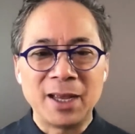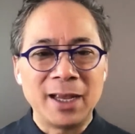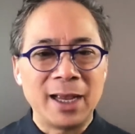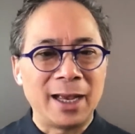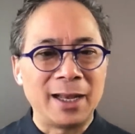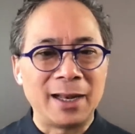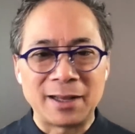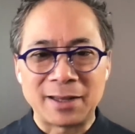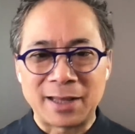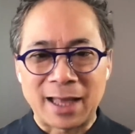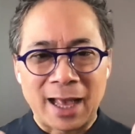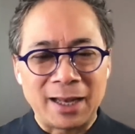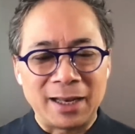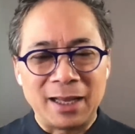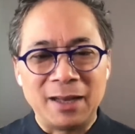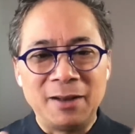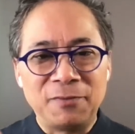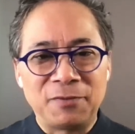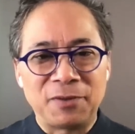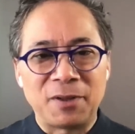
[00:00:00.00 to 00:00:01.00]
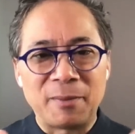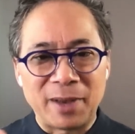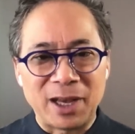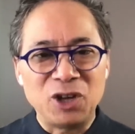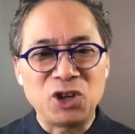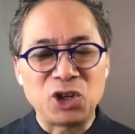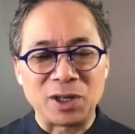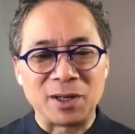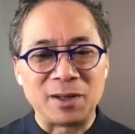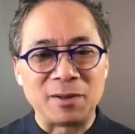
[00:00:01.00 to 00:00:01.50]
And that
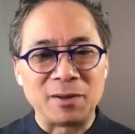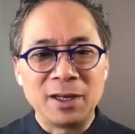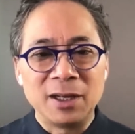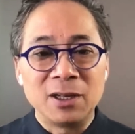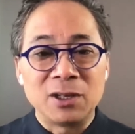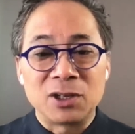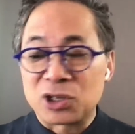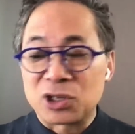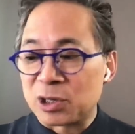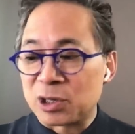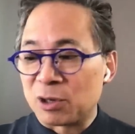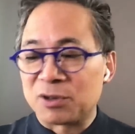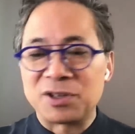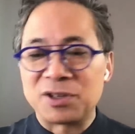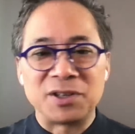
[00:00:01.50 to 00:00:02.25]
inflammation starts